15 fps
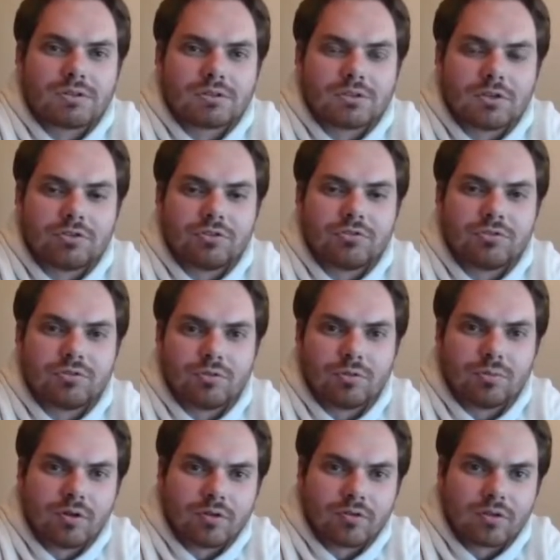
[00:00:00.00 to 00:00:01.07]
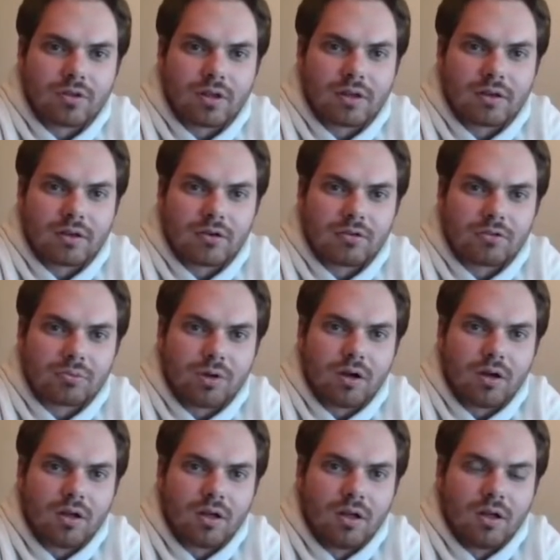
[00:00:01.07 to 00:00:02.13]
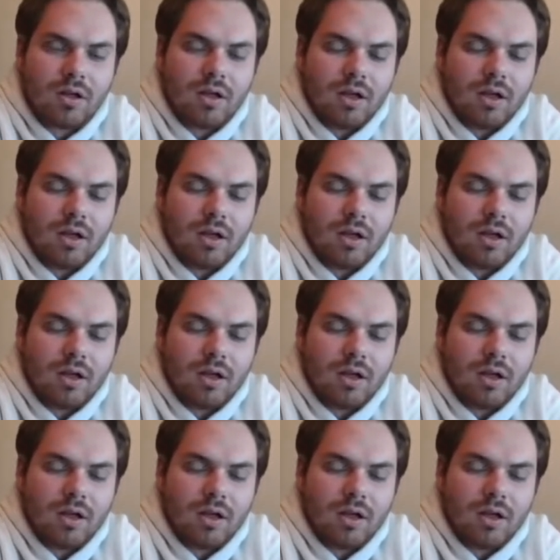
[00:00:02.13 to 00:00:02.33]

this on YouTube, there's a link here as well.